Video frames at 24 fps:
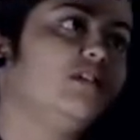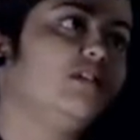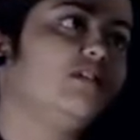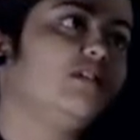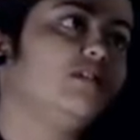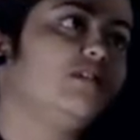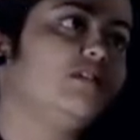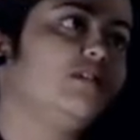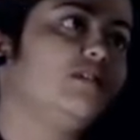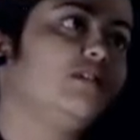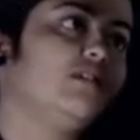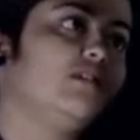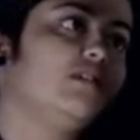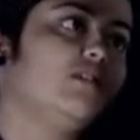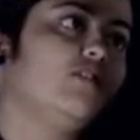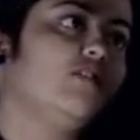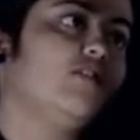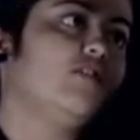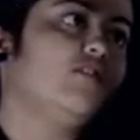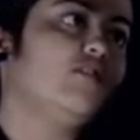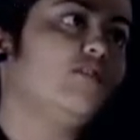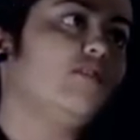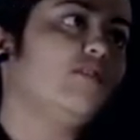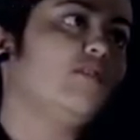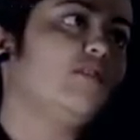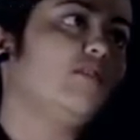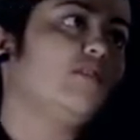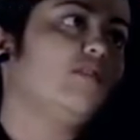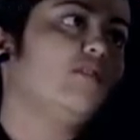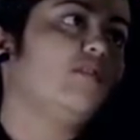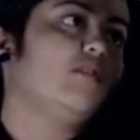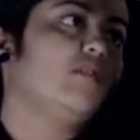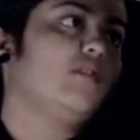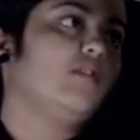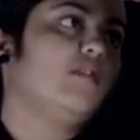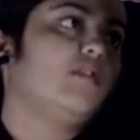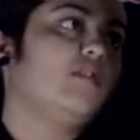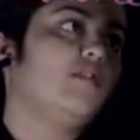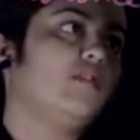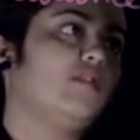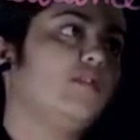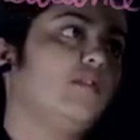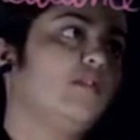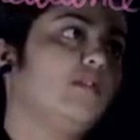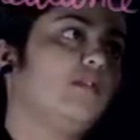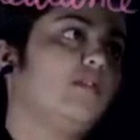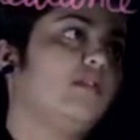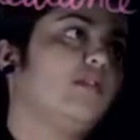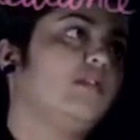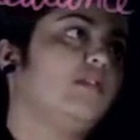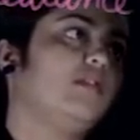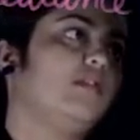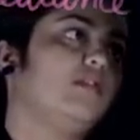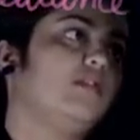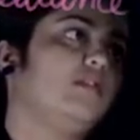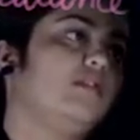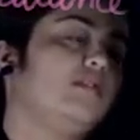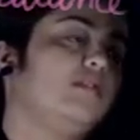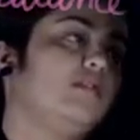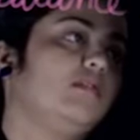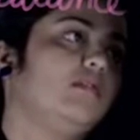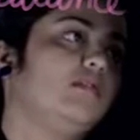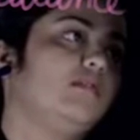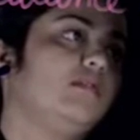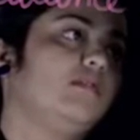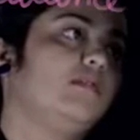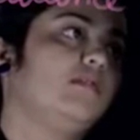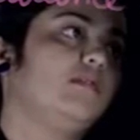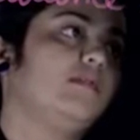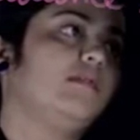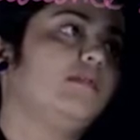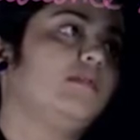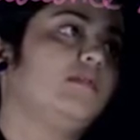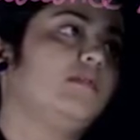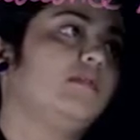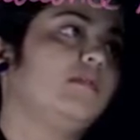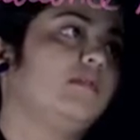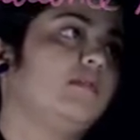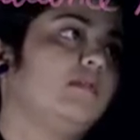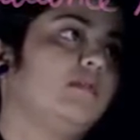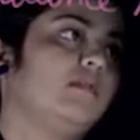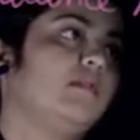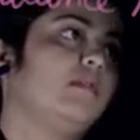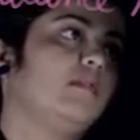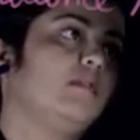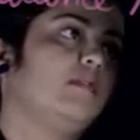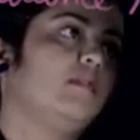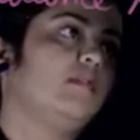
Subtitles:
(no one is talking)